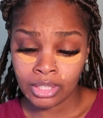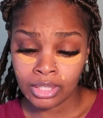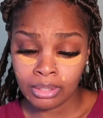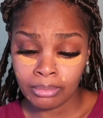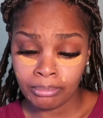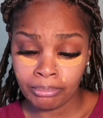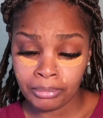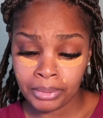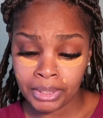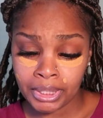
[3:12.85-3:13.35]

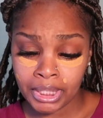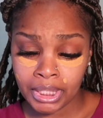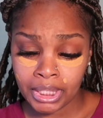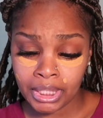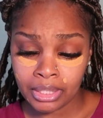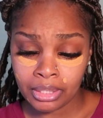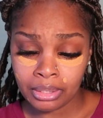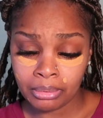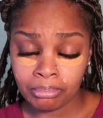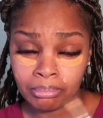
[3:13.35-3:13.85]

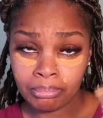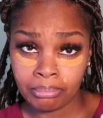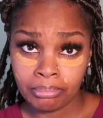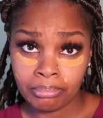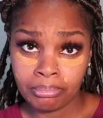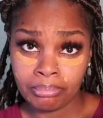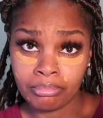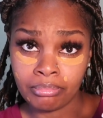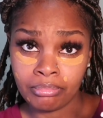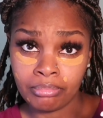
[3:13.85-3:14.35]
medium
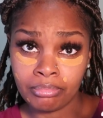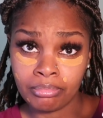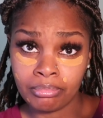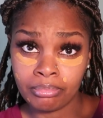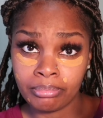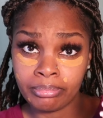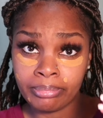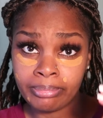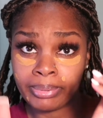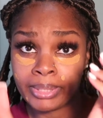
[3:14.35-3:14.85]

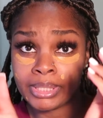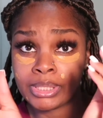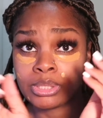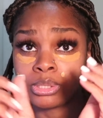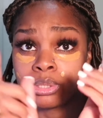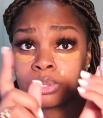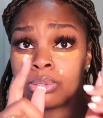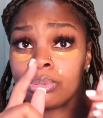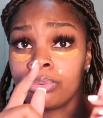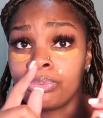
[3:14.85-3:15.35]

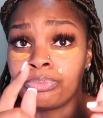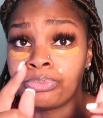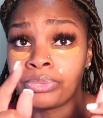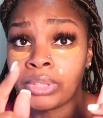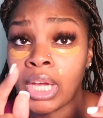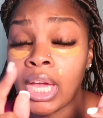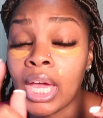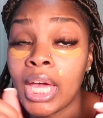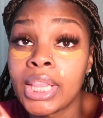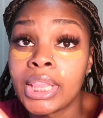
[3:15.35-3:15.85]
pencil
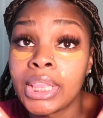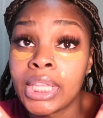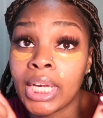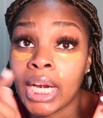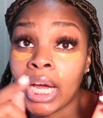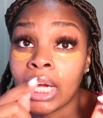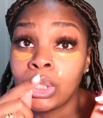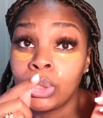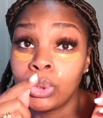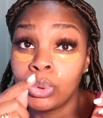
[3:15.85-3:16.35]
that
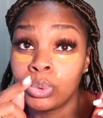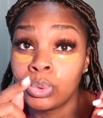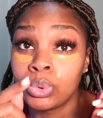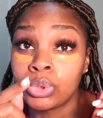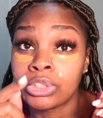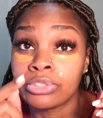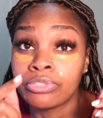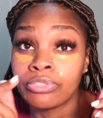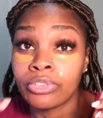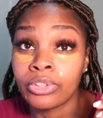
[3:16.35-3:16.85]
I use
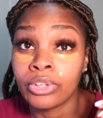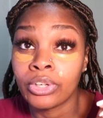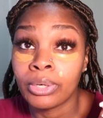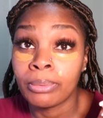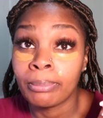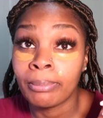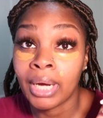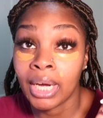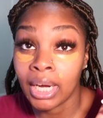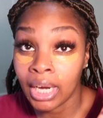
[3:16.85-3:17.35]
for
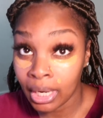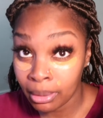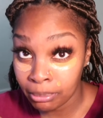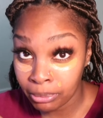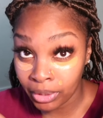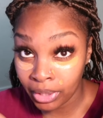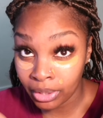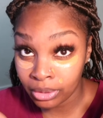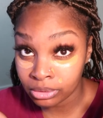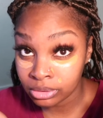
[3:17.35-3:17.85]
my
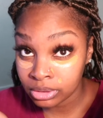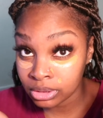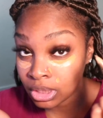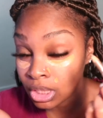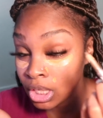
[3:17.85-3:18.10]
eyebrows.